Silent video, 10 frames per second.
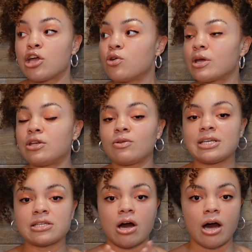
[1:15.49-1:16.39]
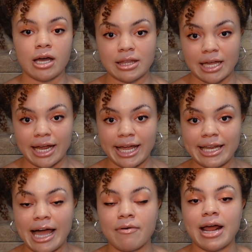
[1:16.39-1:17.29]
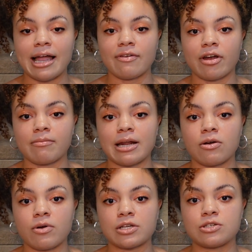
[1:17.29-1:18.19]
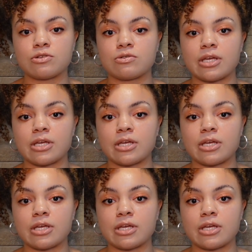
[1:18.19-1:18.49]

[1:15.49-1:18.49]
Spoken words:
You can do this online. I would highly recommend going to